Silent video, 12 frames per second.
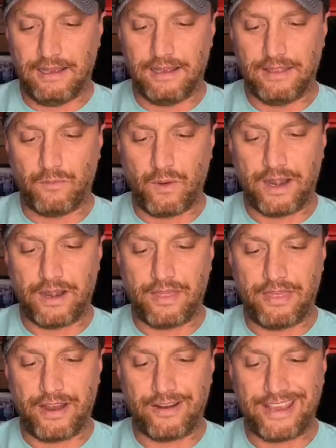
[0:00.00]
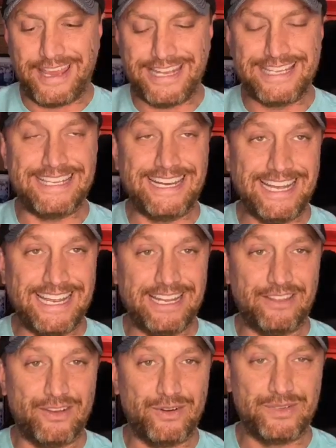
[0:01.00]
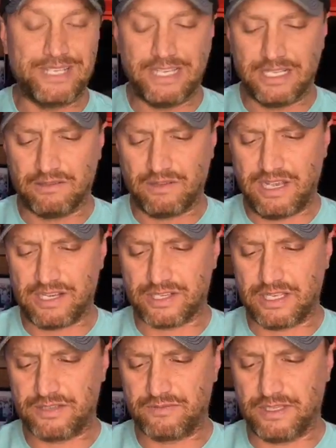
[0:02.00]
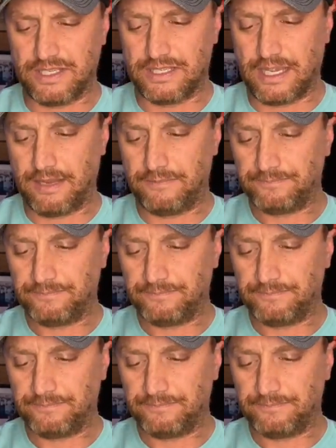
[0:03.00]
where there he died in the hotel. Gosh, that's really sad.